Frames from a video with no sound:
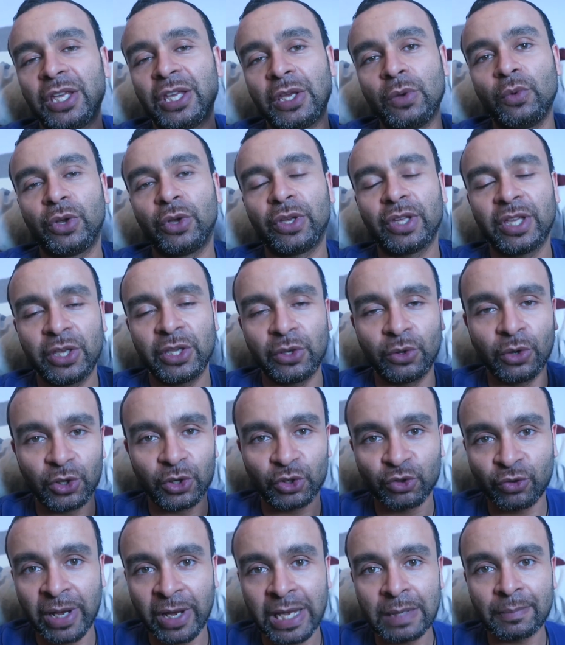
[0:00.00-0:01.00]
He he
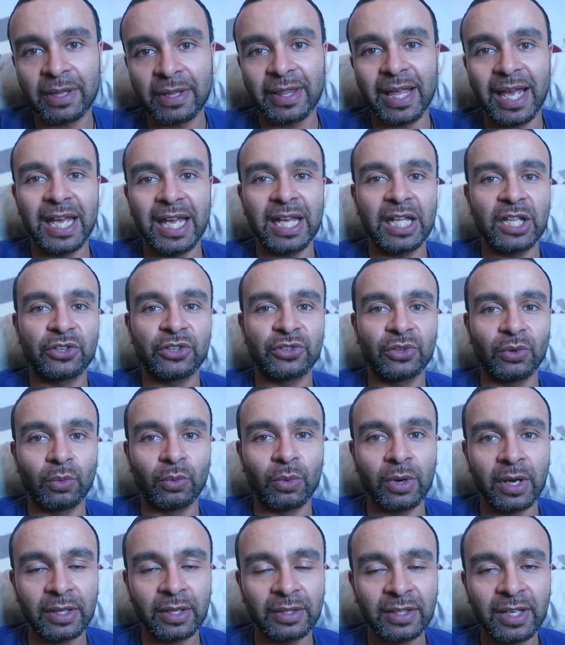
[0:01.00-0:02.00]
got trained by the ancient
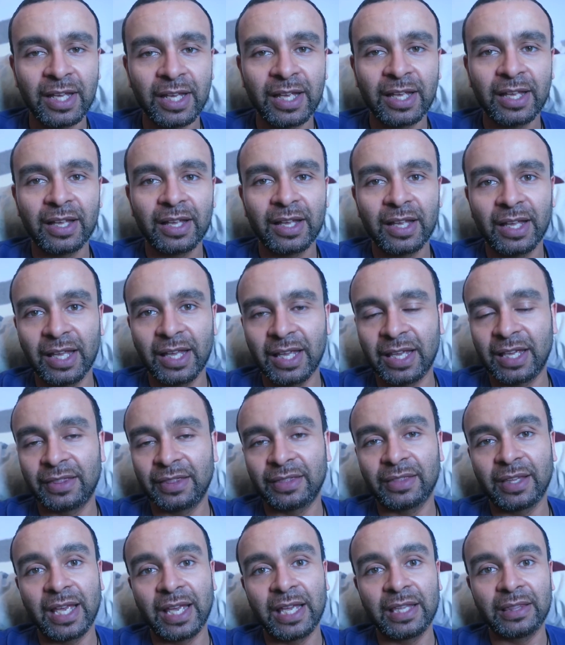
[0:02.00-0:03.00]
one
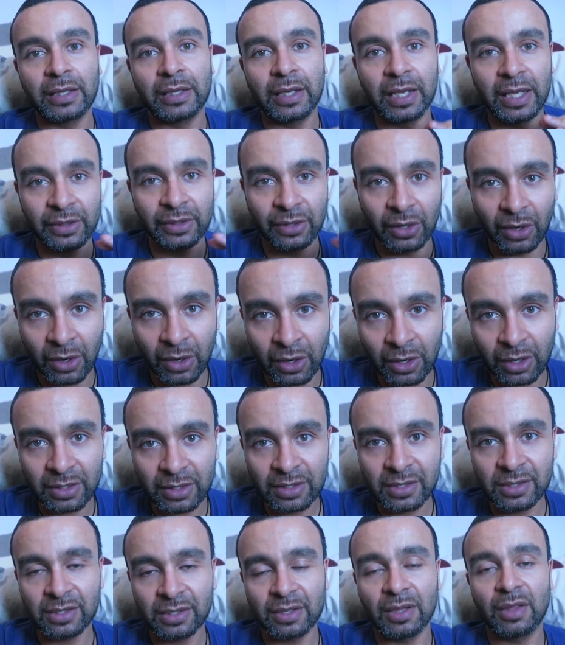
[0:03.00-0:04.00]
in in in the
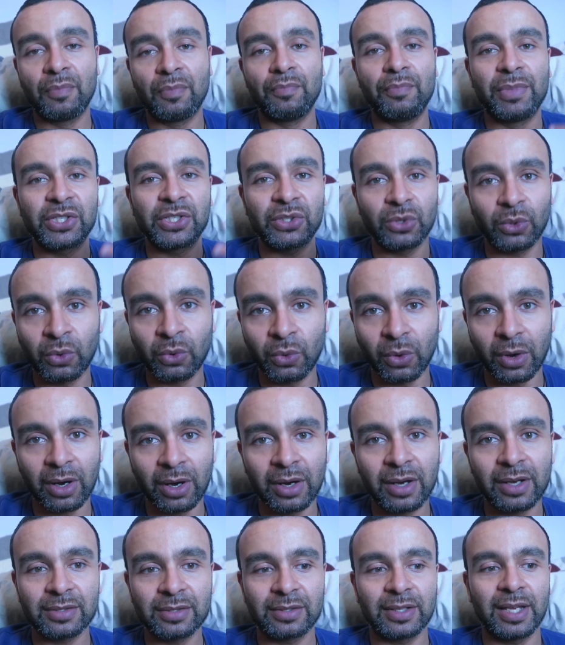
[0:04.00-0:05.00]
arts, mystical
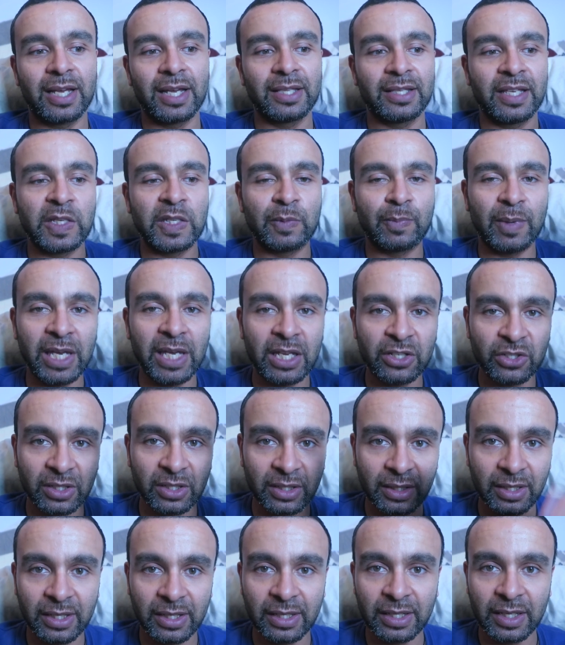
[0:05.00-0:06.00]
arts, and he's
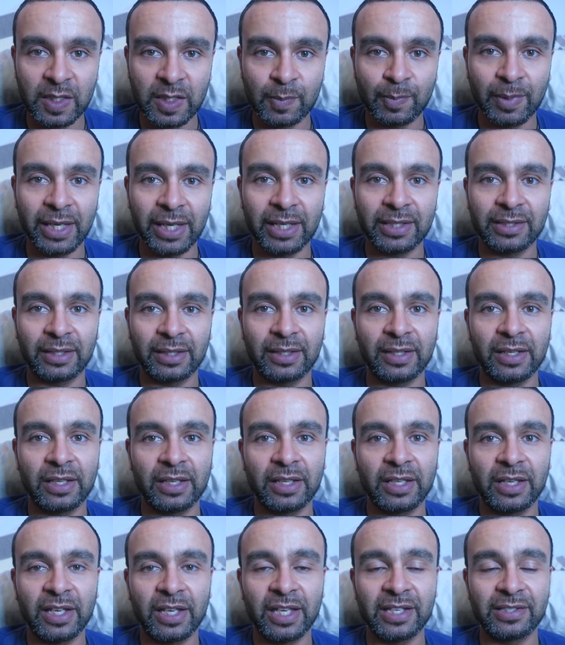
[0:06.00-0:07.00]
basically he's
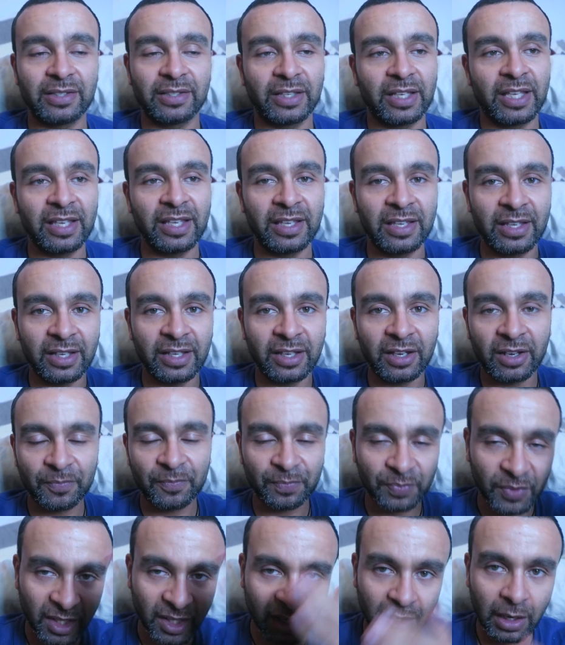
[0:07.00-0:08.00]
basically he's he
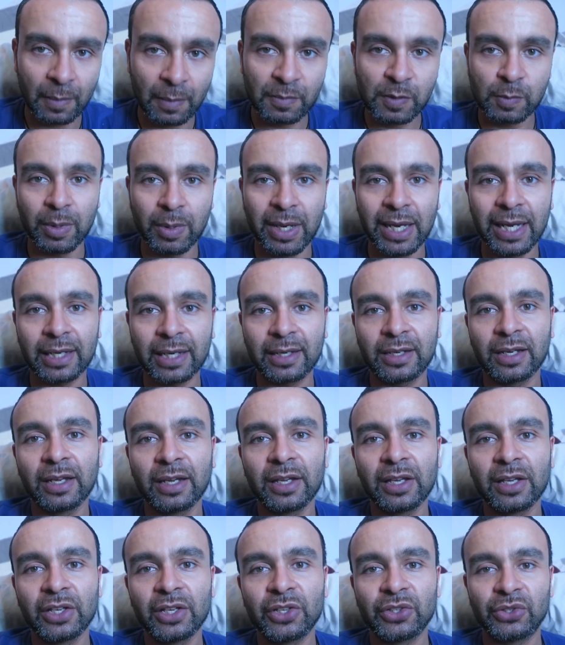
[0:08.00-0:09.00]
comes back
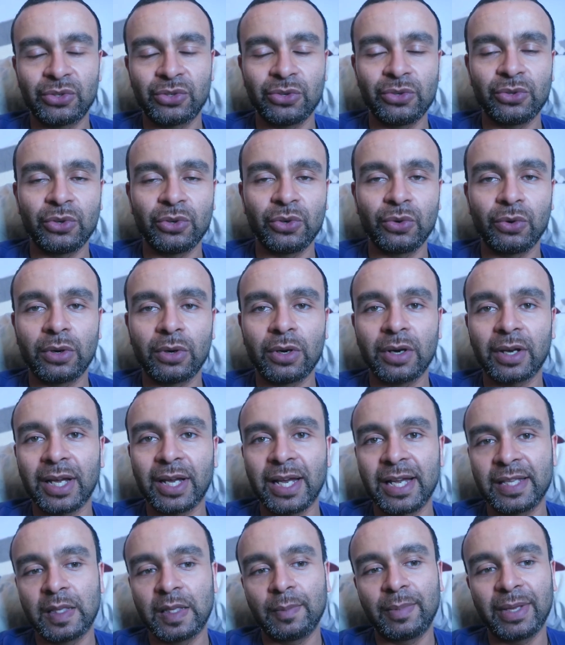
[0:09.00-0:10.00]
to New
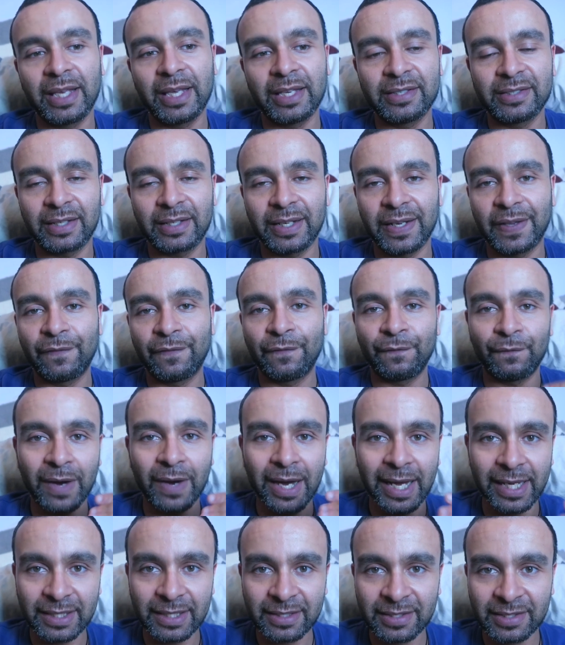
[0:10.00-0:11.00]
York and he basically
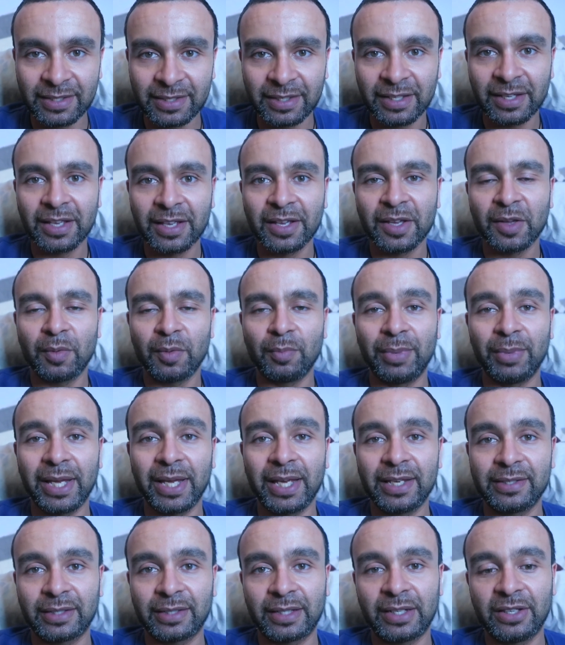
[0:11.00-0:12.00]
fights
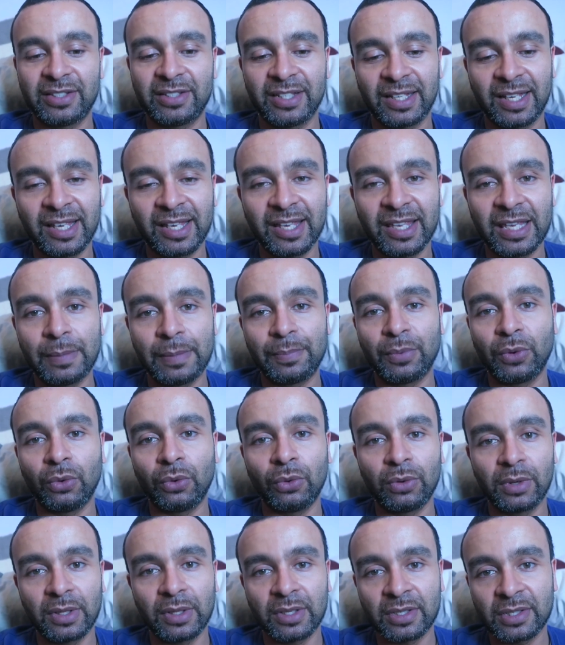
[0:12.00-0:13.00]
basically to keep
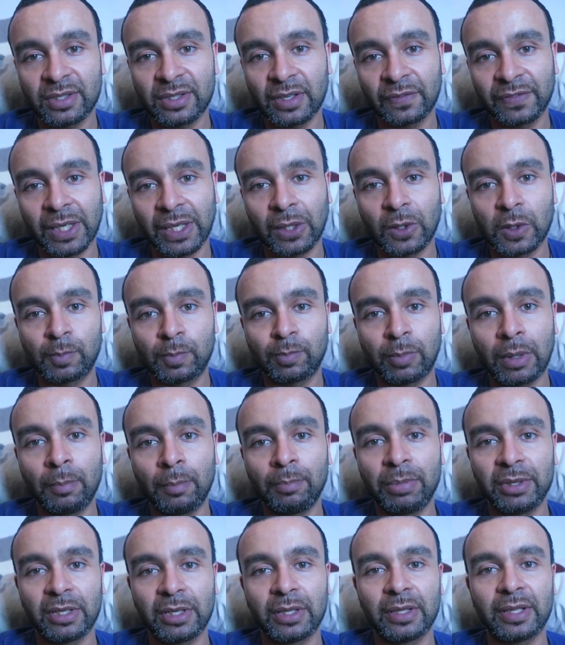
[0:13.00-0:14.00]
all of the stuff that goes
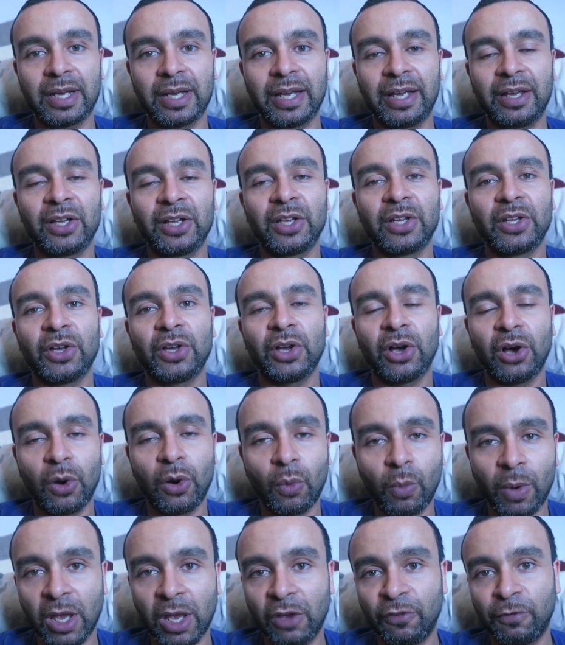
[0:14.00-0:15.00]
bump in the night
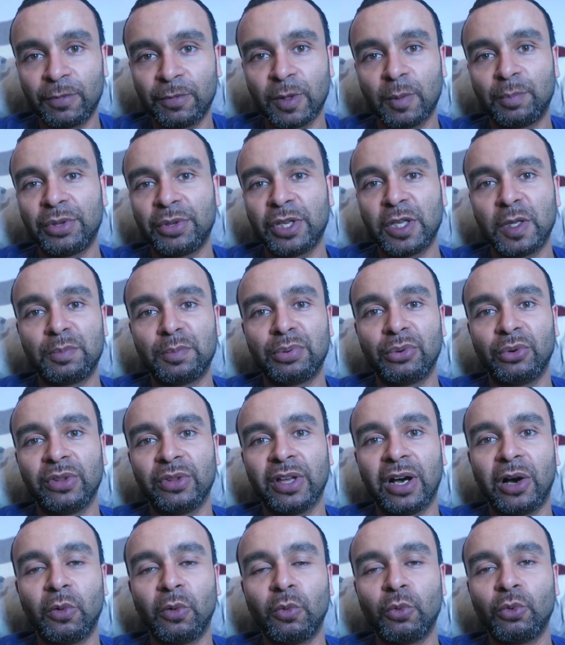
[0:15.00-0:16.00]
away from the
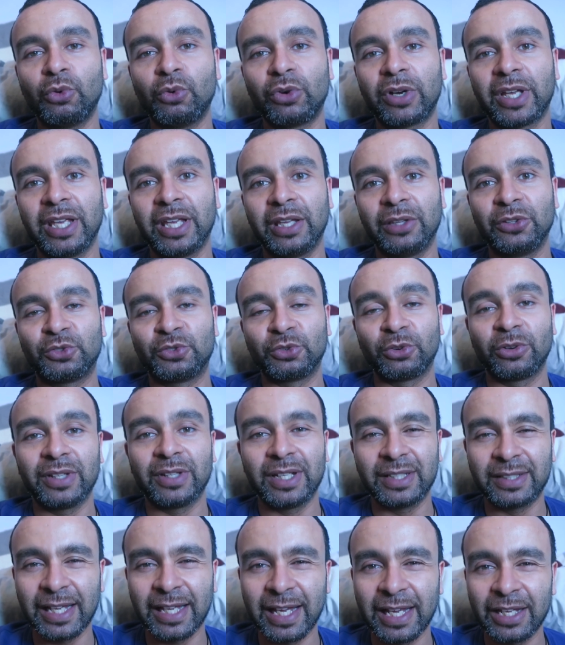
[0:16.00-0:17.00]
people that are walking
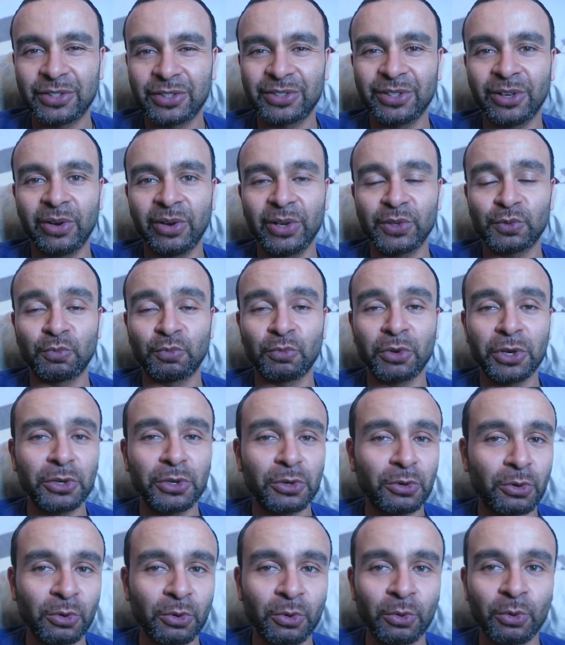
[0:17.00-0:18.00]
during the day. So it's
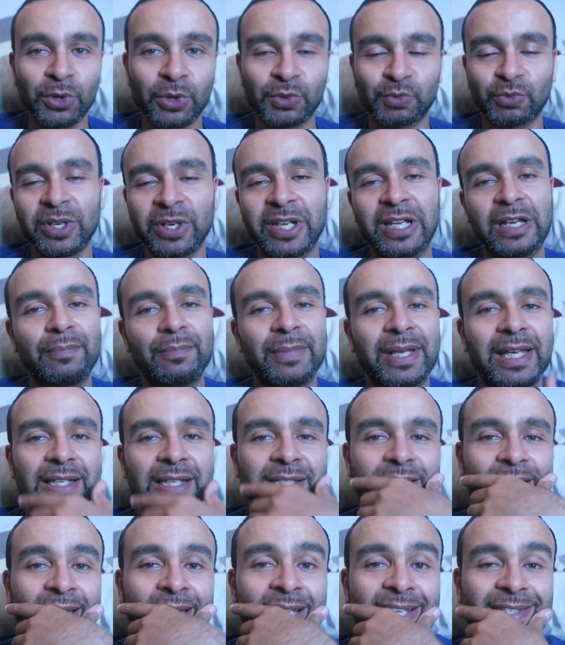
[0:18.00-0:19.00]
really cool. It's really
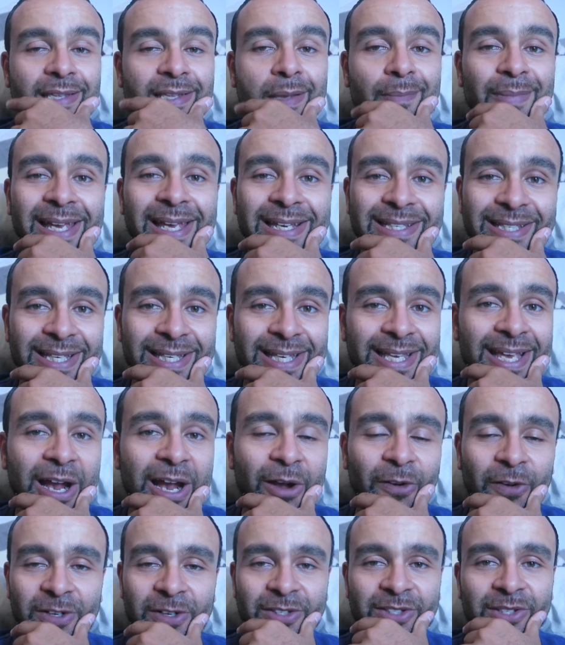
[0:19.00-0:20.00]
amazing. He's an amazing
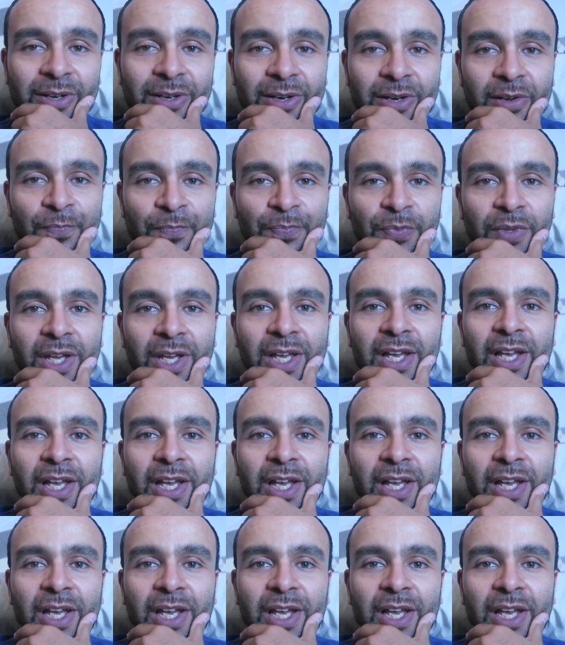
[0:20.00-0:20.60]
character.